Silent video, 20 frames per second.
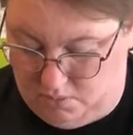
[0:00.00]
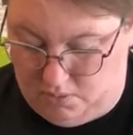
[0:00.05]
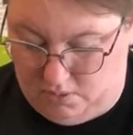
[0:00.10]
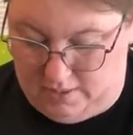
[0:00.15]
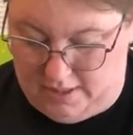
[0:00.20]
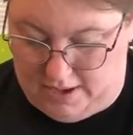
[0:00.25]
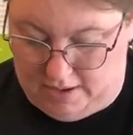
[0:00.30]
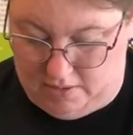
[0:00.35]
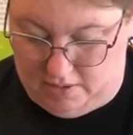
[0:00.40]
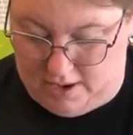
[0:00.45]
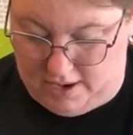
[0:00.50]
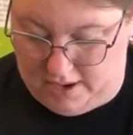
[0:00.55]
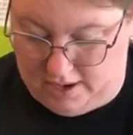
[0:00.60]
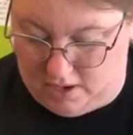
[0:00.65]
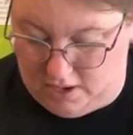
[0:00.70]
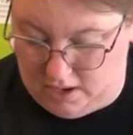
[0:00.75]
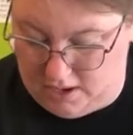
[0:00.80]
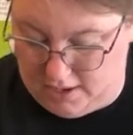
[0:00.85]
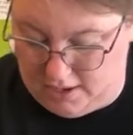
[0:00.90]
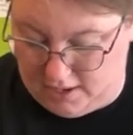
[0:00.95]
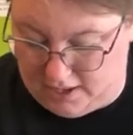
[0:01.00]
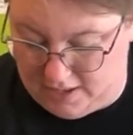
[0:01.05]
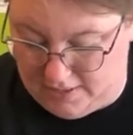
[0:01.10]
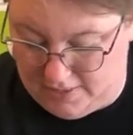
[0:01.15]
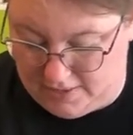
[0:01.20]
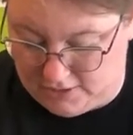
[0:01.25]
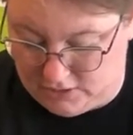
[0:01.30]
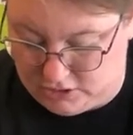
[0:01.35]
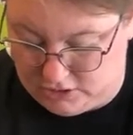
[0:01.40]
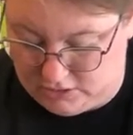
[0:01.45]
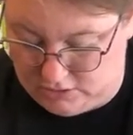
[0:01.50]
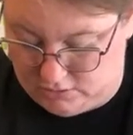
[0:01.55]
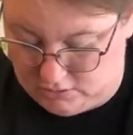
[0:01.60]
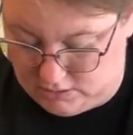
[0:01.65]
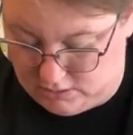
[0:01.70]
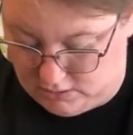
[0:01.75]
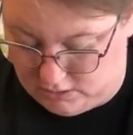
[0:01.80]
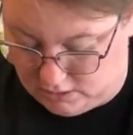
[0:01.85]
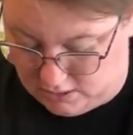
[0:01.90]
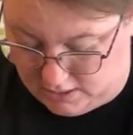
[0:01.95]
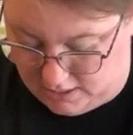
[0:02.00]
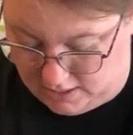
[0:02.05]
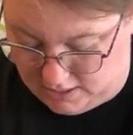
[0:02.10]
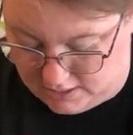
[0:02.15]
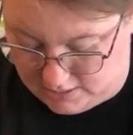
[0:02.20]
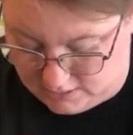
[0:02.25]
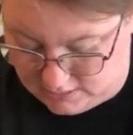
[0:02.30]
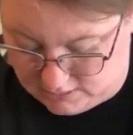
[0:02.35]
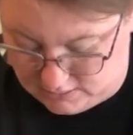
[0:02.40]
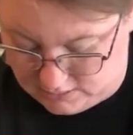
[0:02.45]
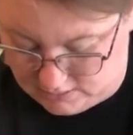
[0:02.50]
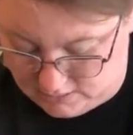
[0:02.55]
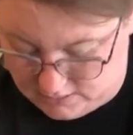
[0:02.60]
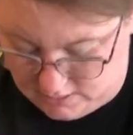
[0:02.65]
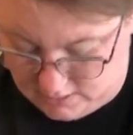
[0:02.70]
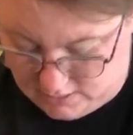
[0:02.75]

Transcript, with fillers: Pour that right on, and then just using your hands,